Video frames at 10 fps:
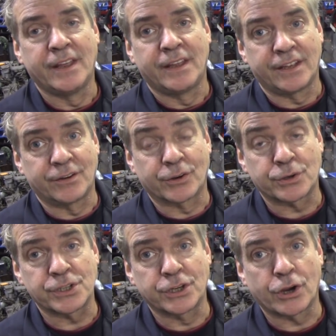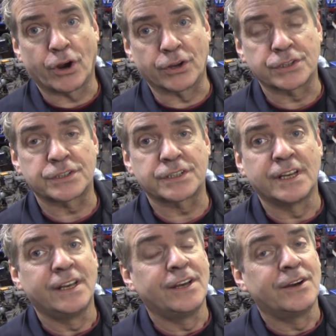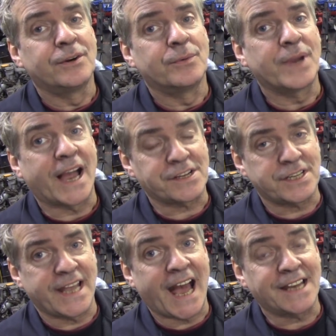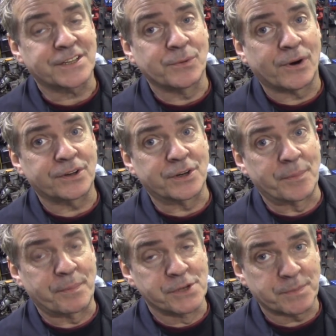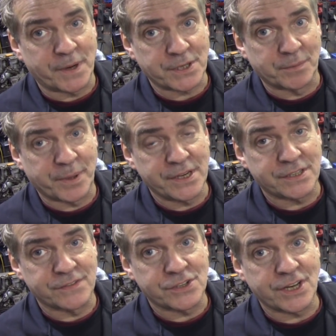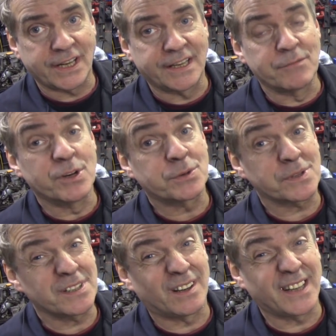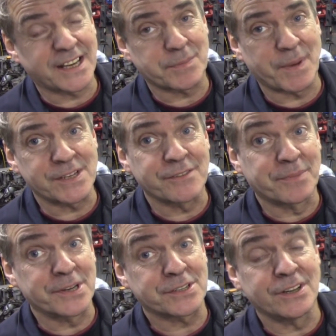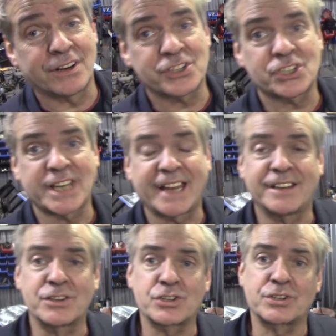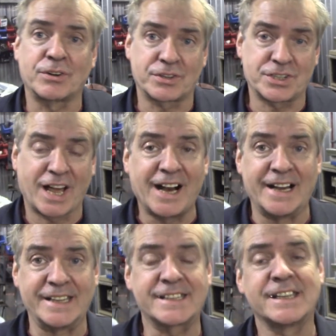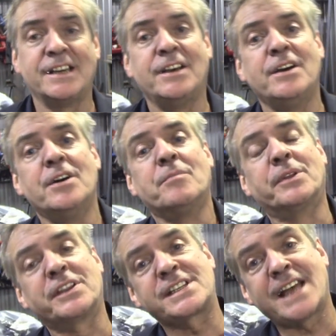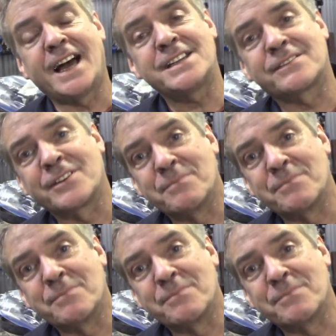you know, cutting costs. We actually had to order a special piece of steel in, which wasn't all that expensive, but it's not a standard stock size. But the size of it